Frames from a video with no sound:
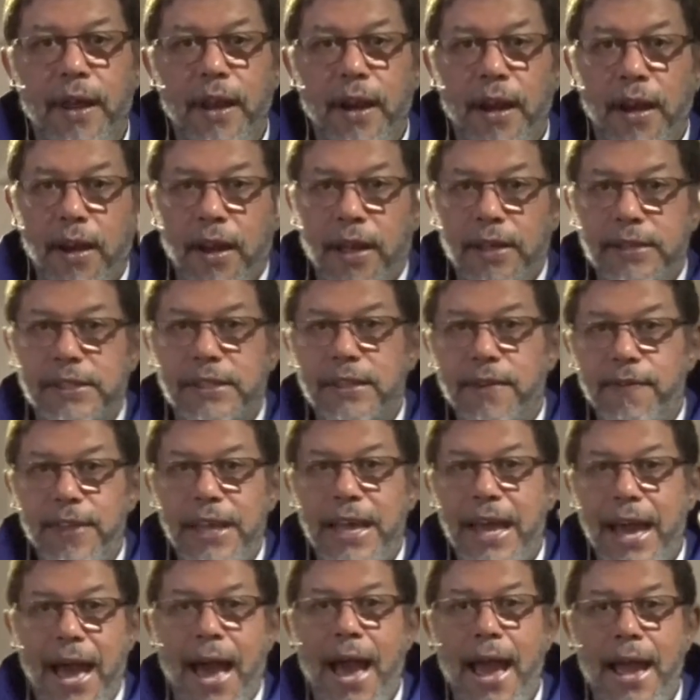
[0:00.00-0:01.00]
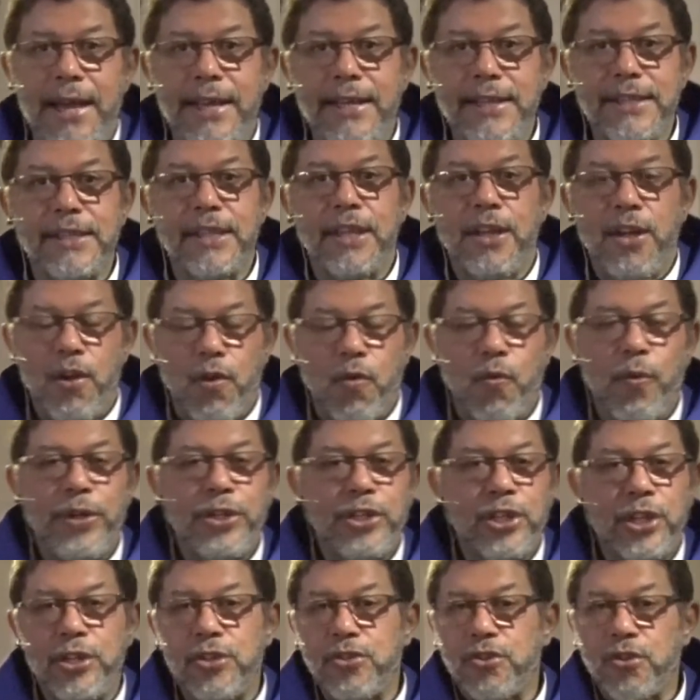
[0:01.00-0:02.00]
Lust of the eyes,
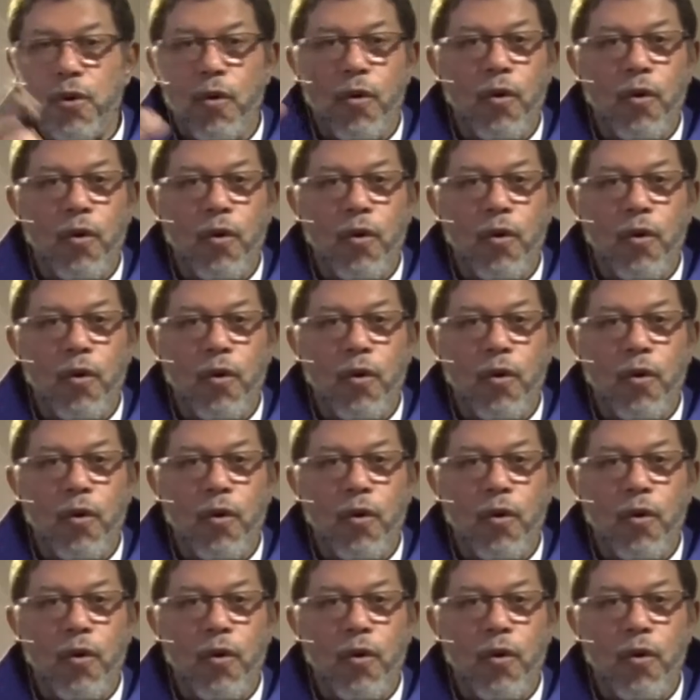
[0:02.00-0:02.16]
which is